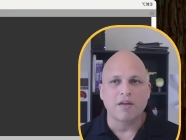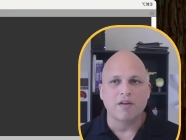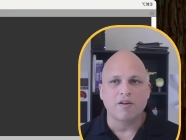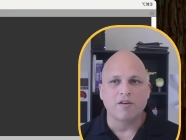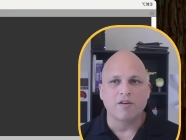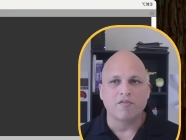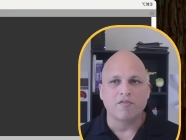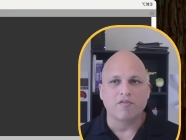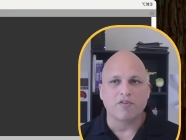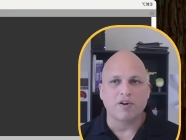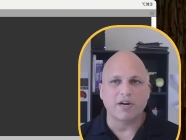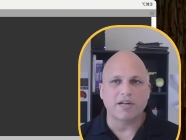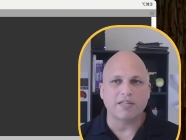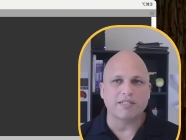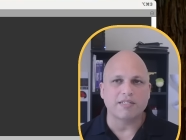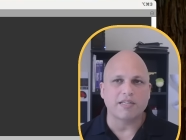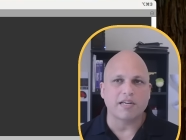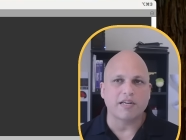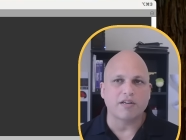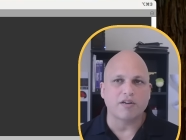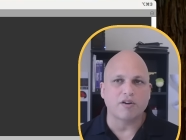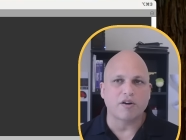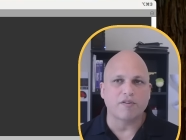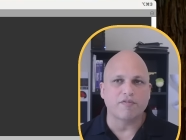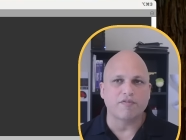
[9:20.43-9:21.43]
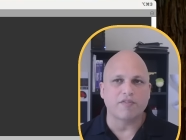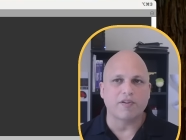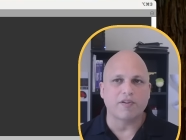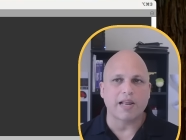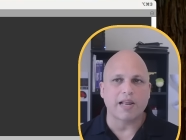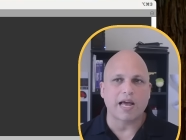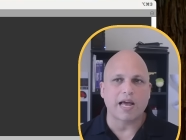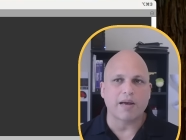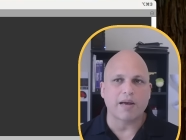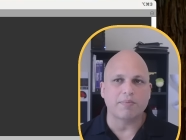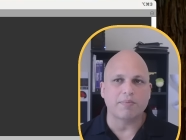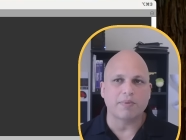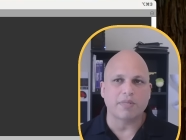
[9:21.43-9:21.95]
For the sake of
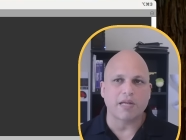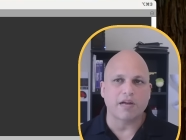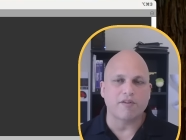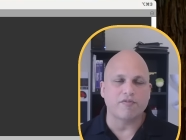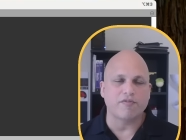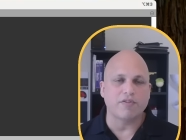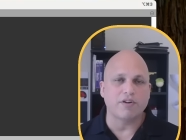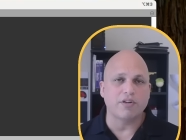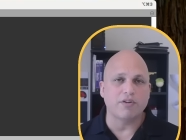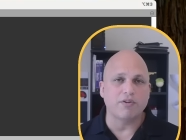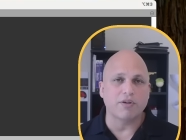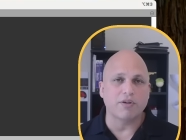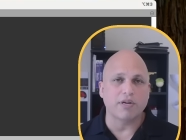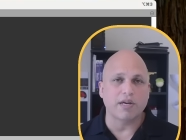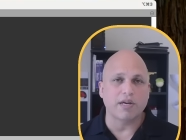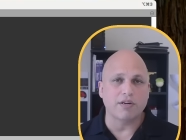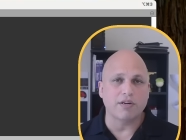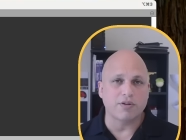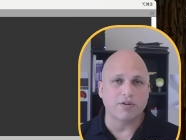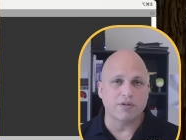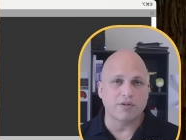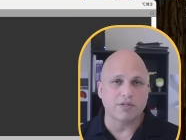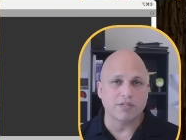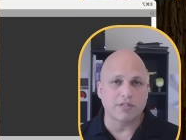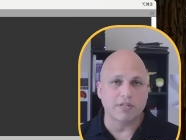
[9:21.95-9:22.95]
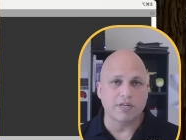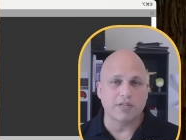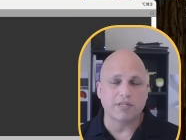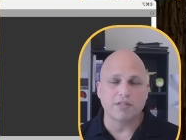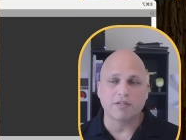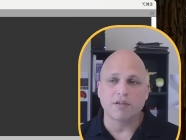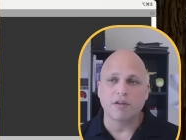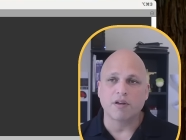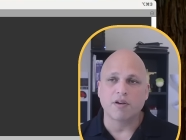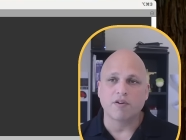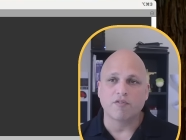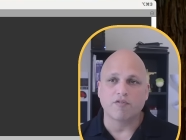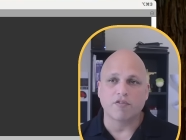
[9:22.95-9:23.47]
lab, definitely you can use
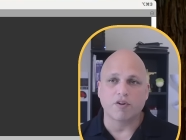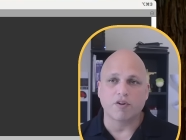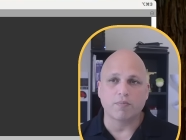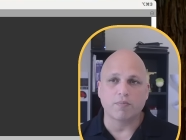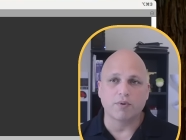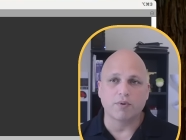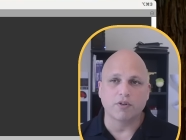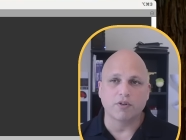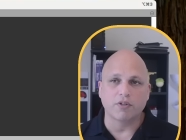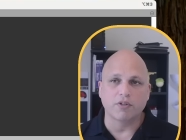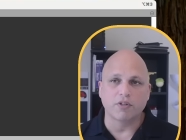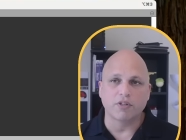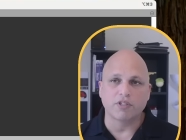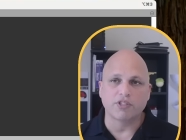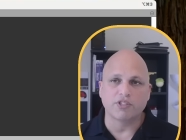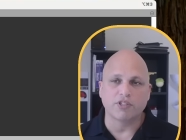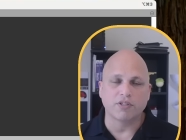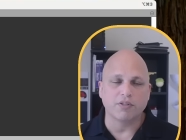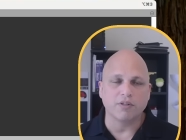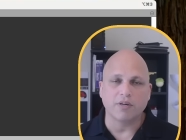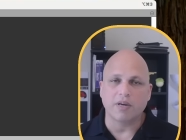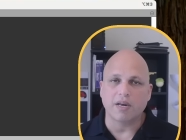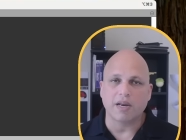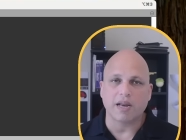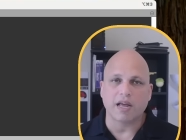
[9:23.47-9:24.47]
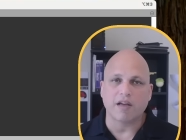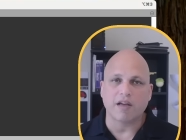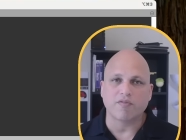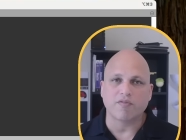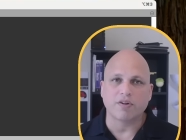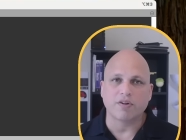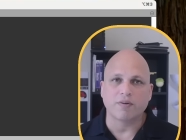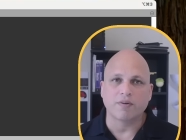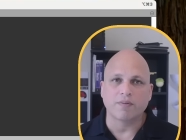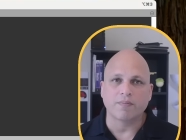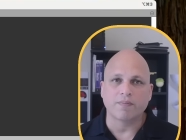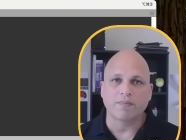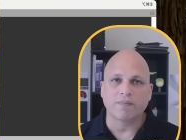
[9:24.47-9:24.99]
this. For production,
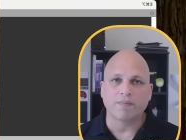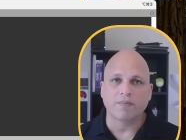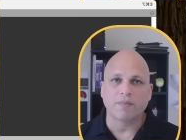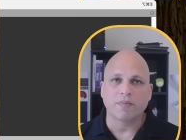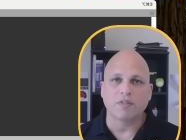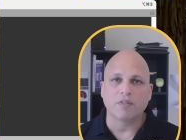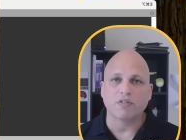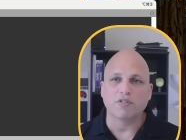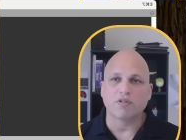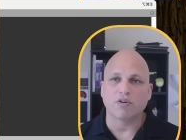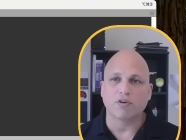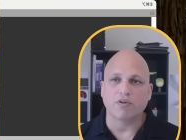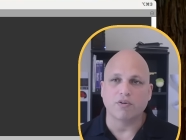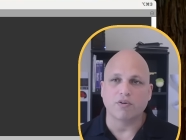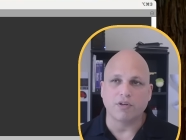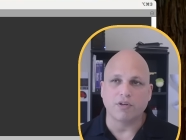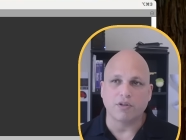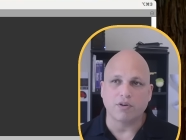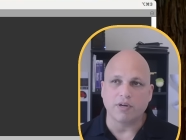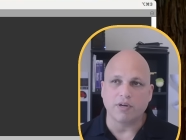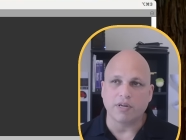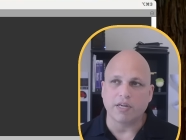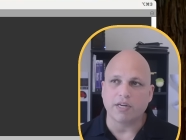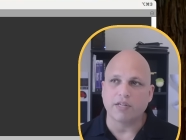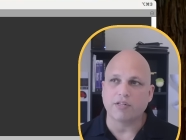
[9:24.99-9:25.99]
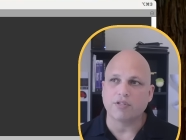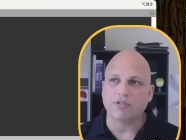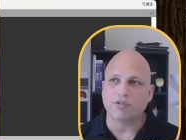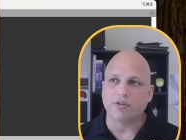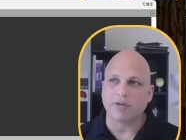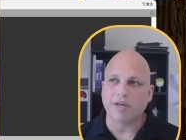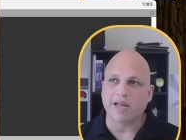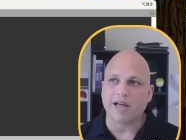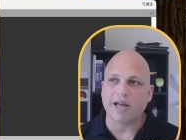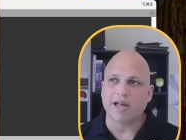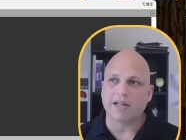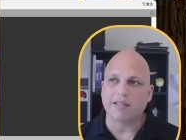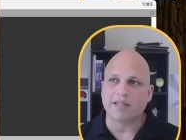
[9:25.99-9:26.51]
never. So you need to
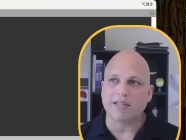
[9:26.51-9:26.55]
get the